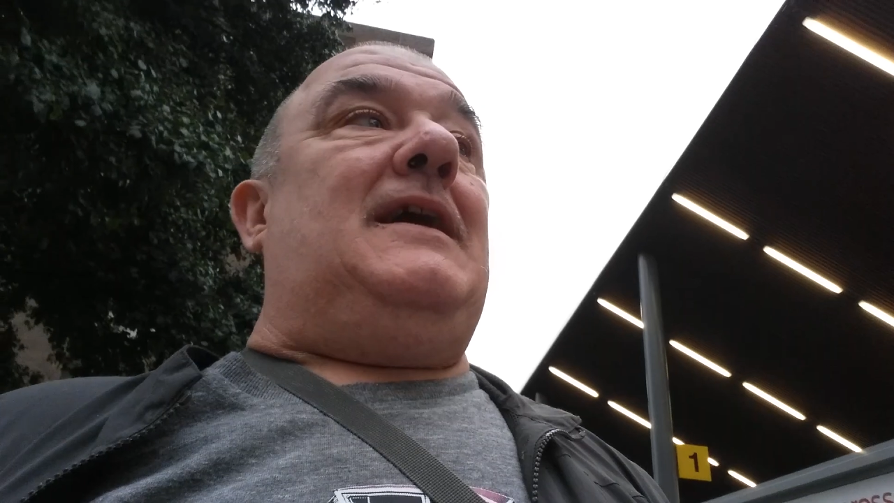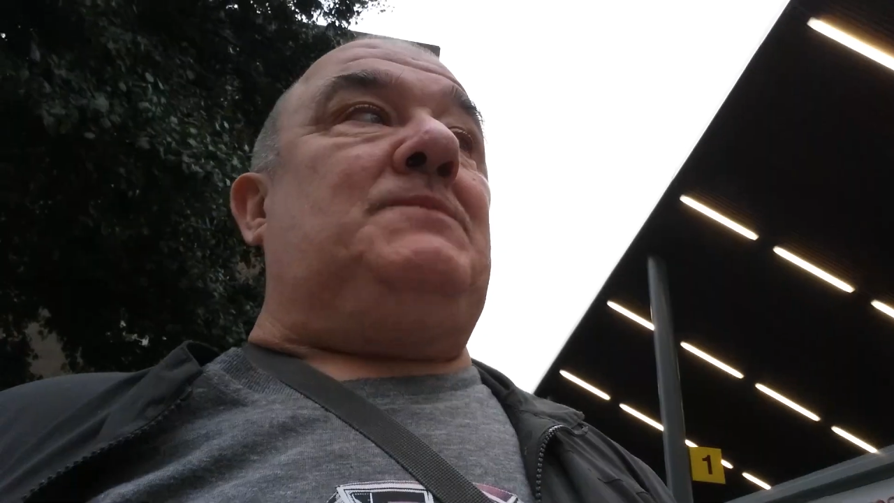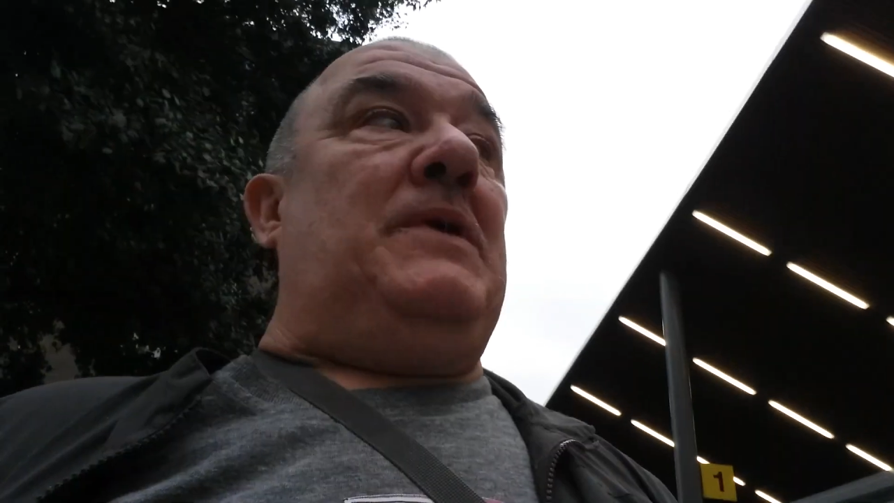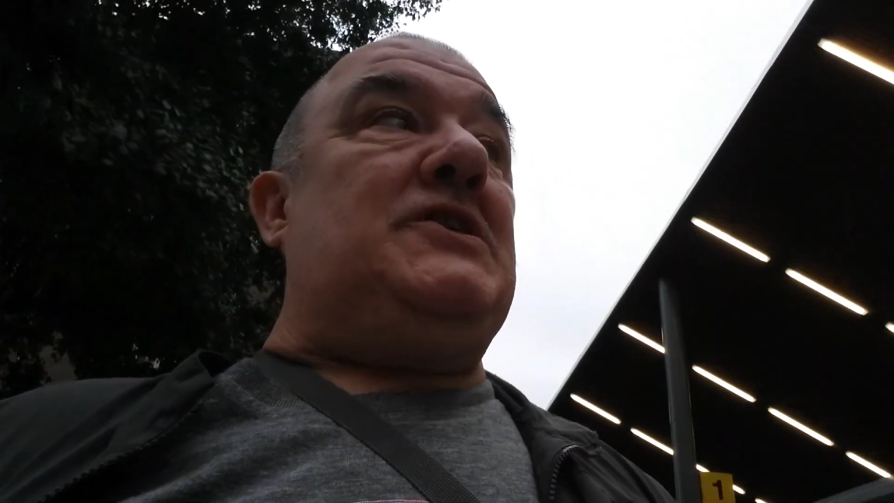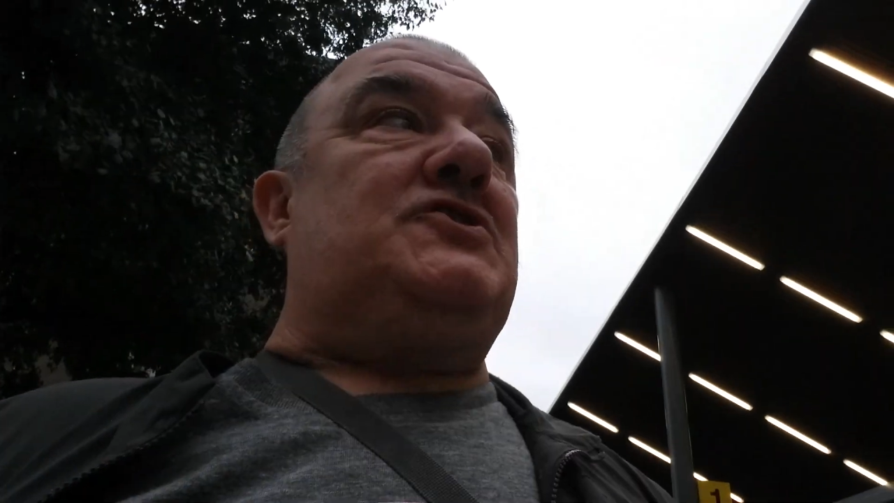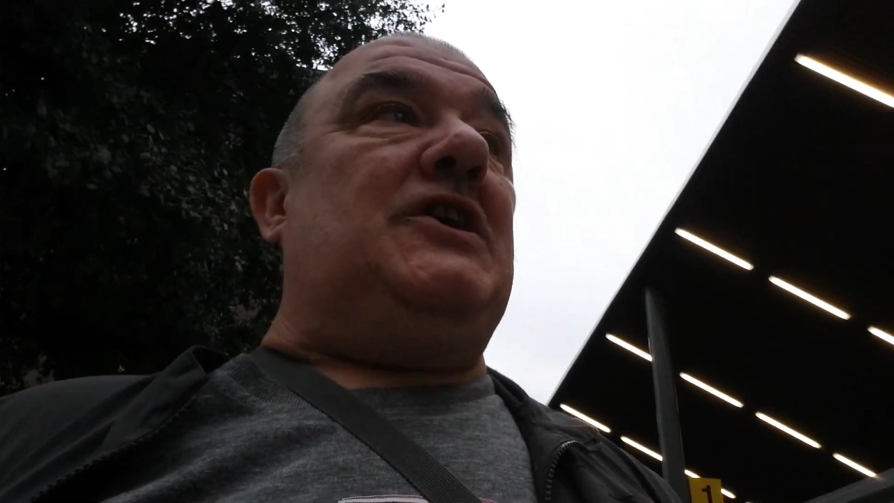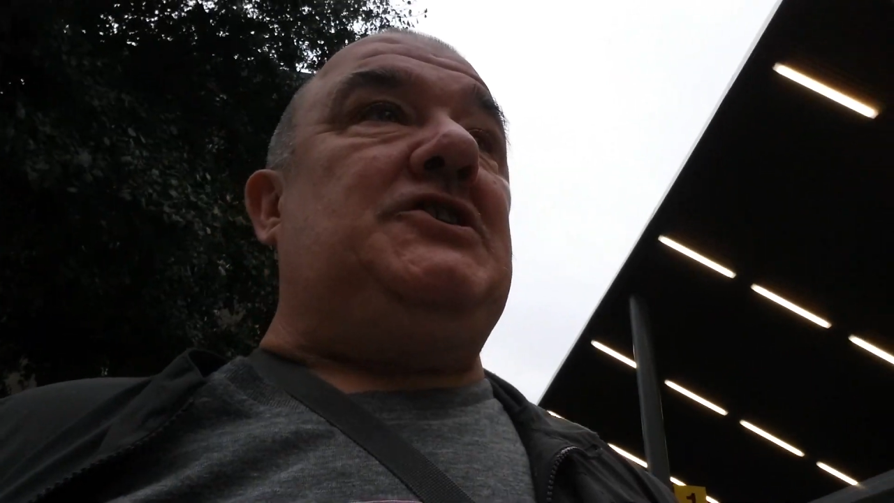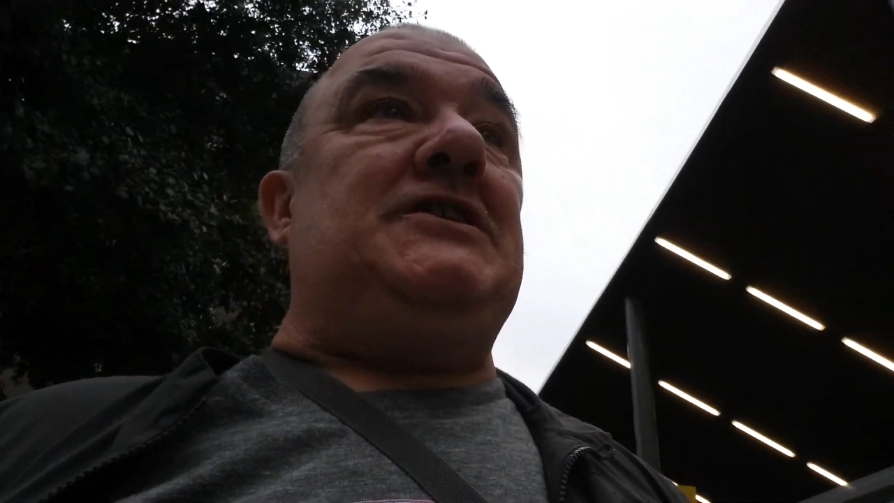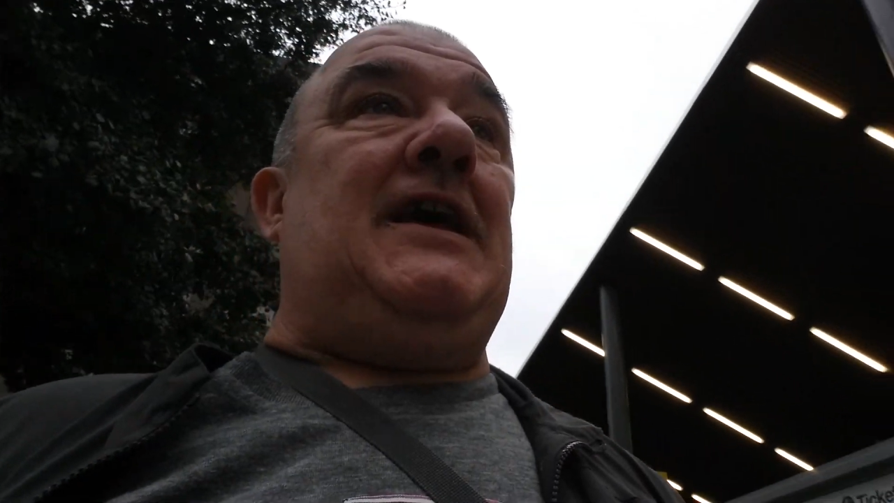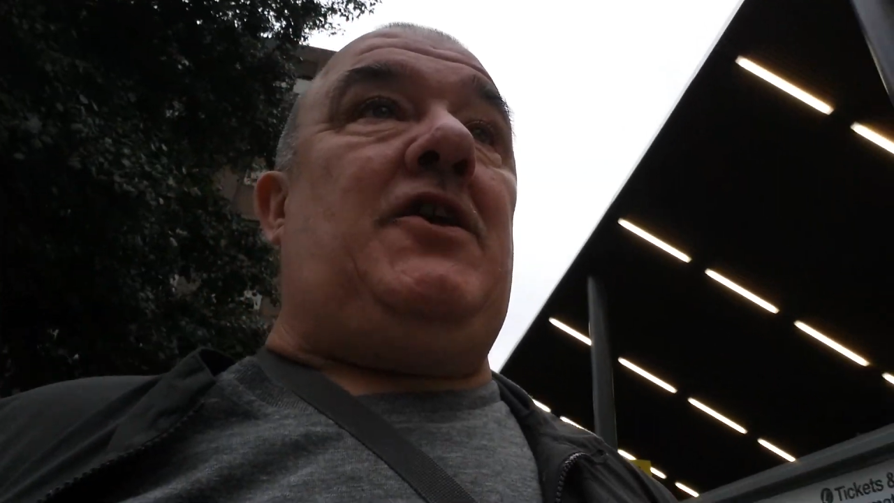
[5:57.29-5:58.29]

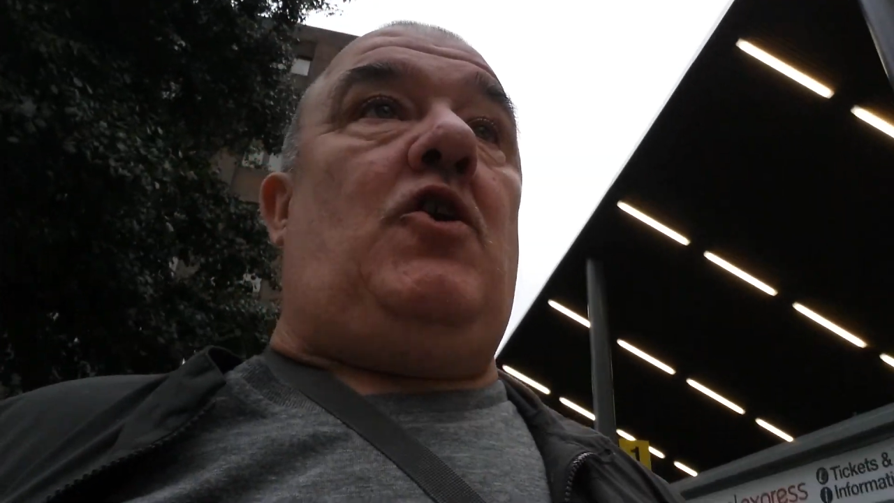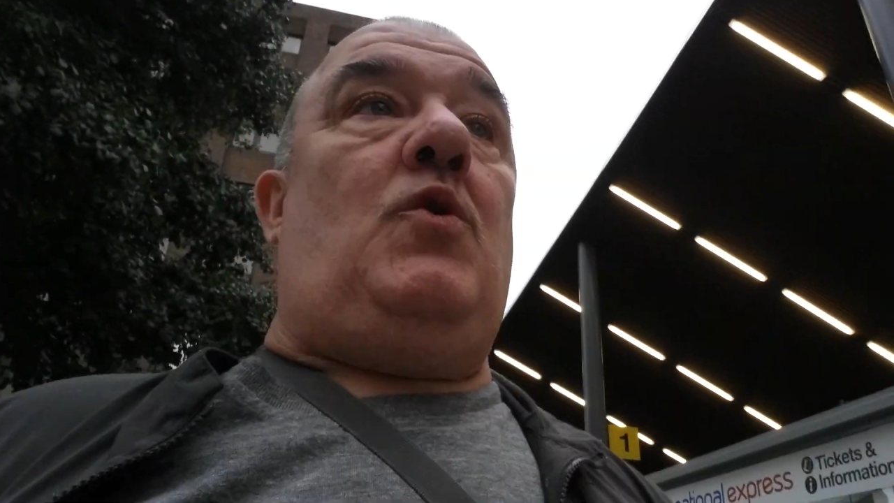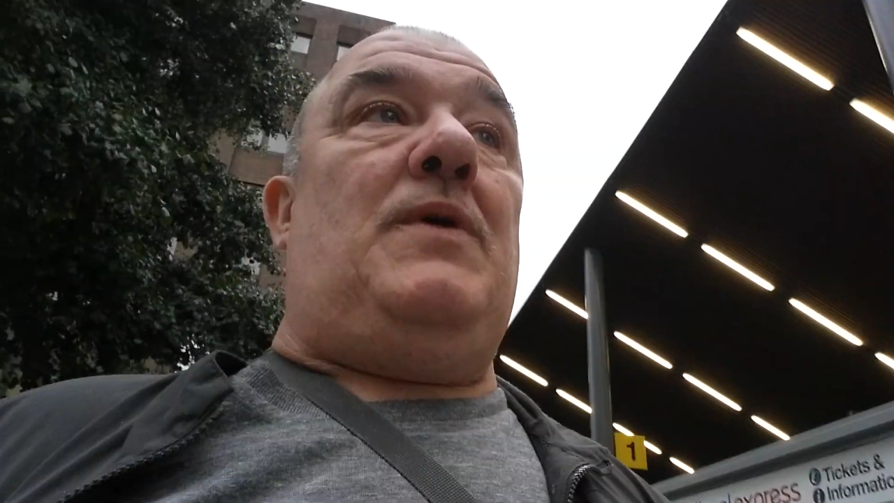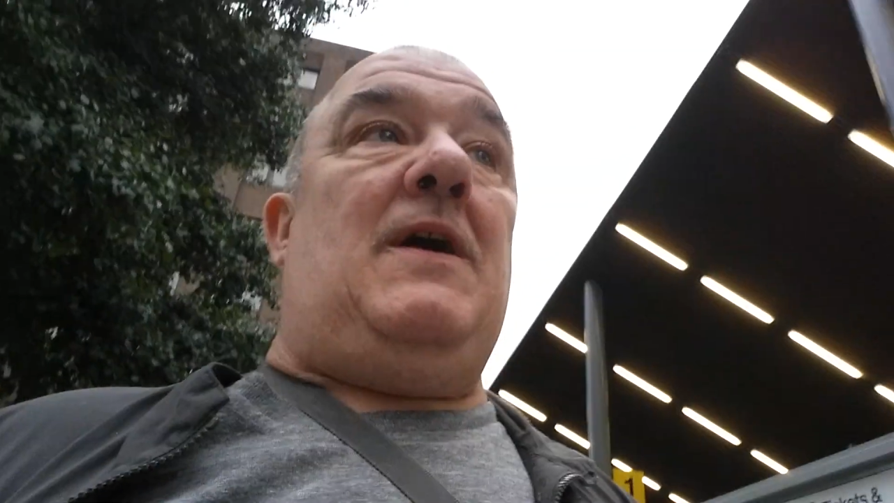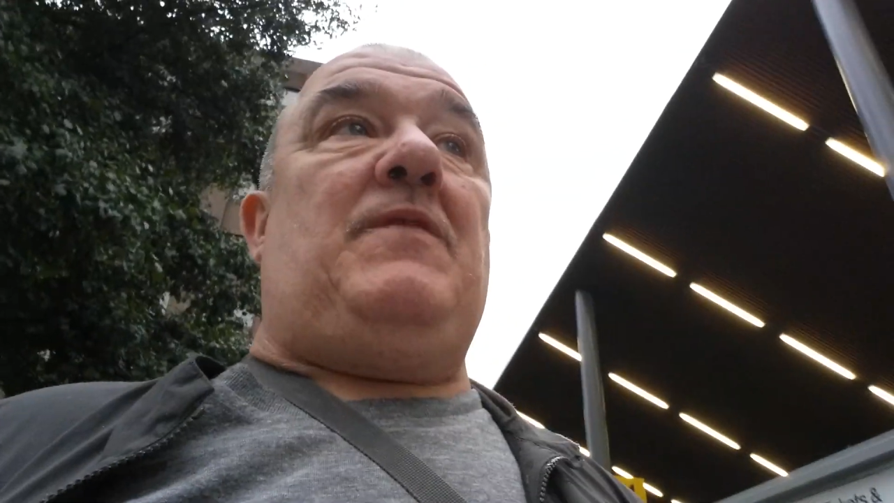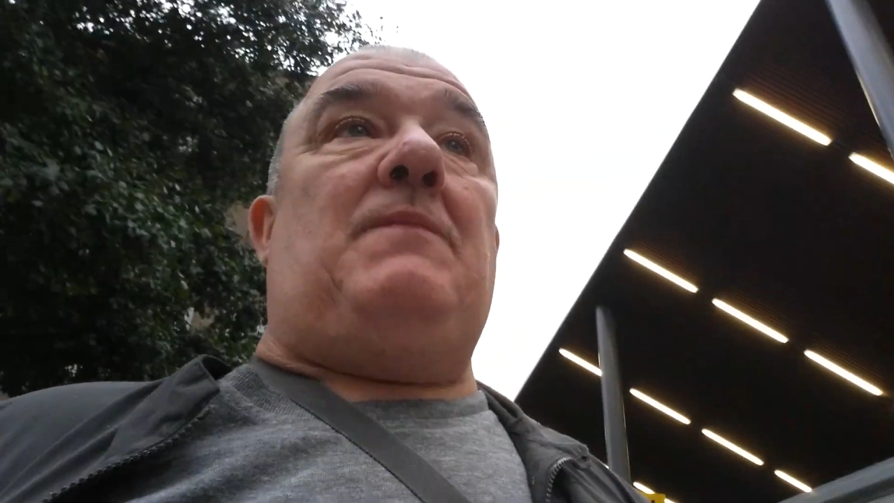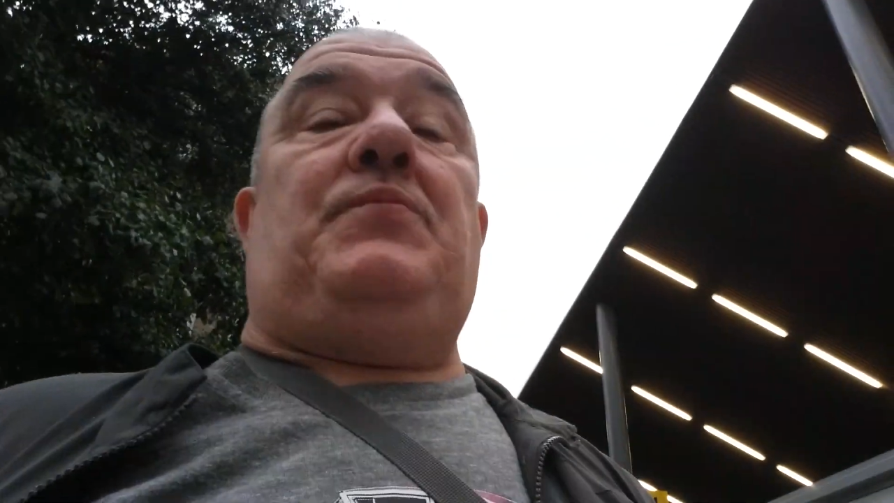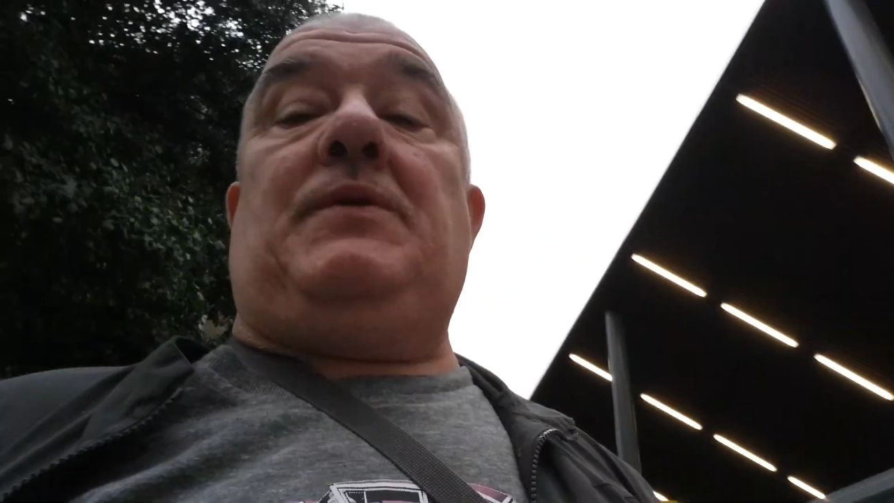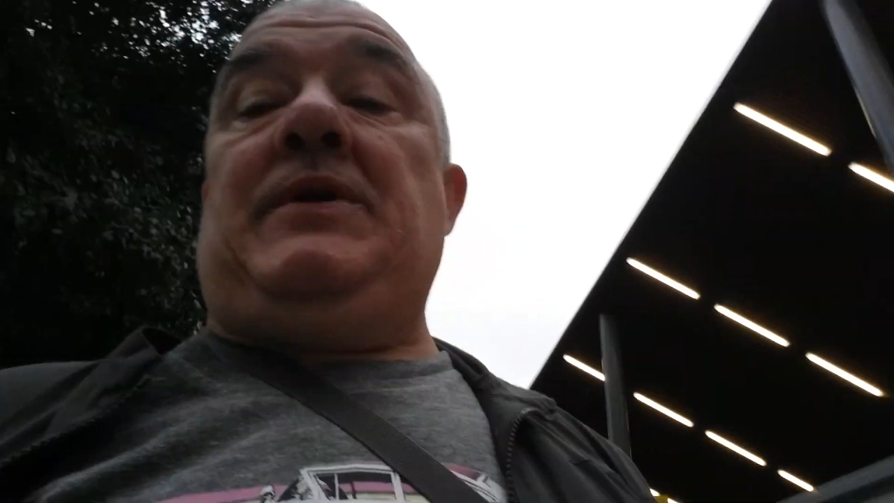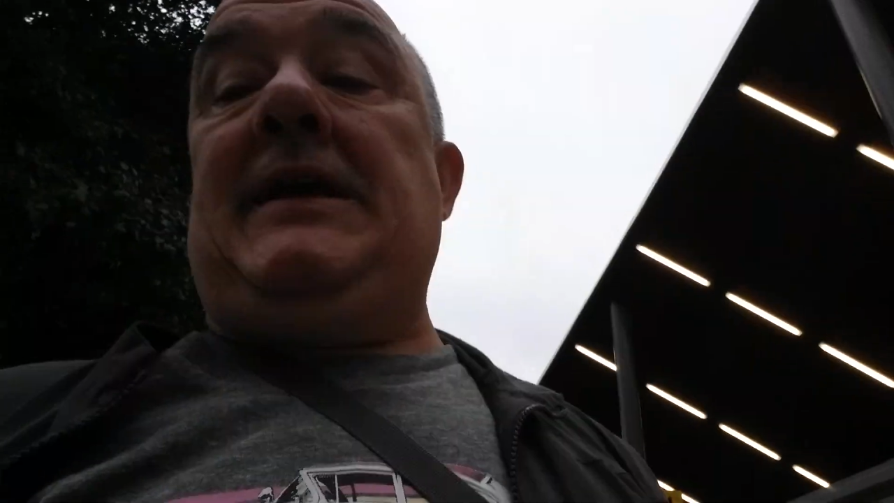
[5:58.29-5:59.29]
administration error or whatever,
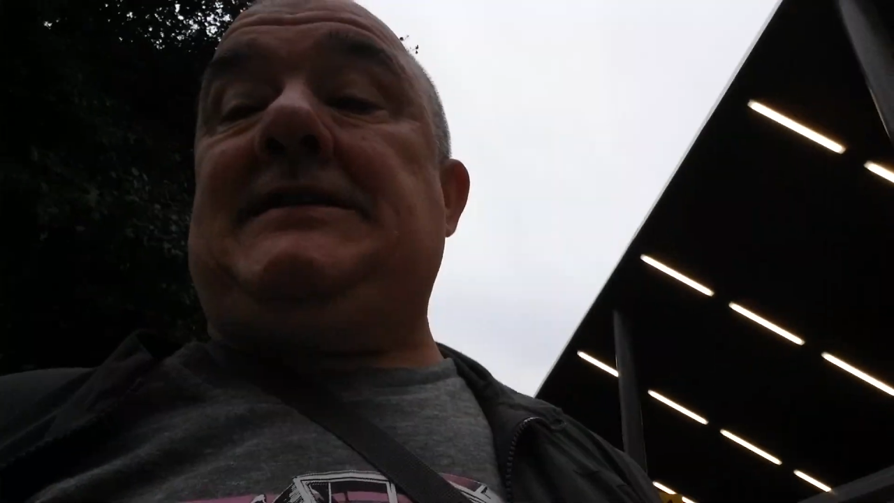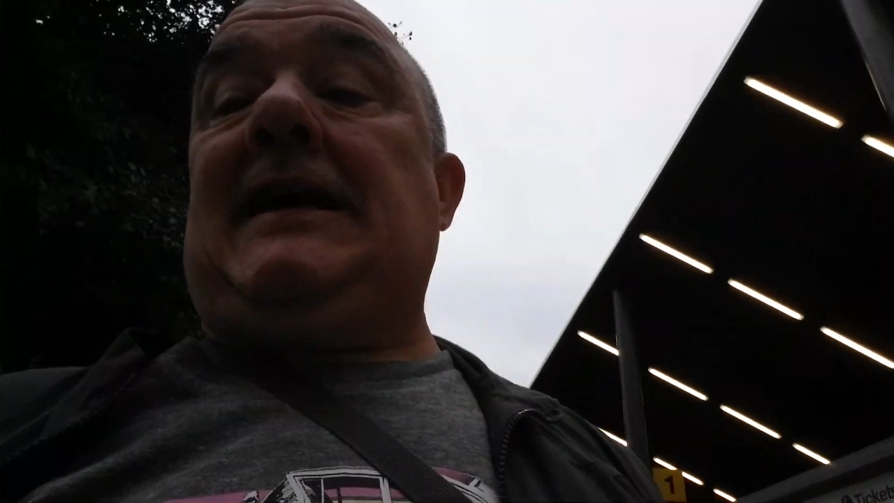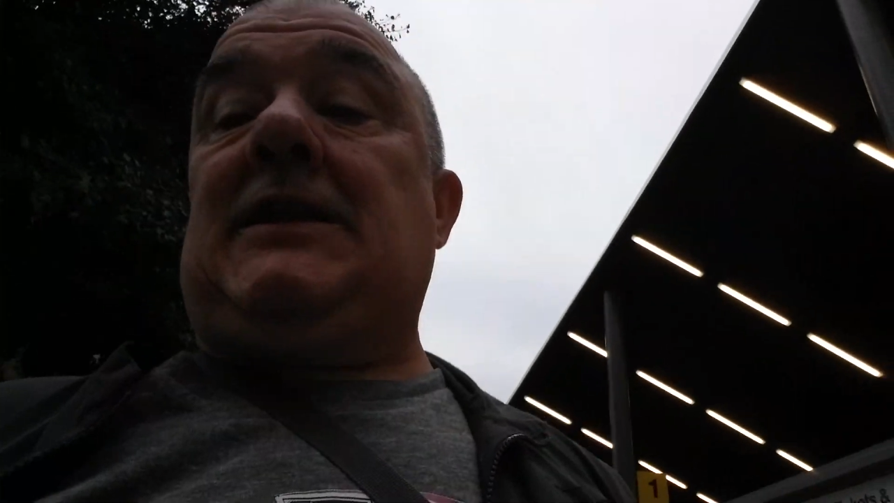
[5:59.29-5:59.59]
but we need to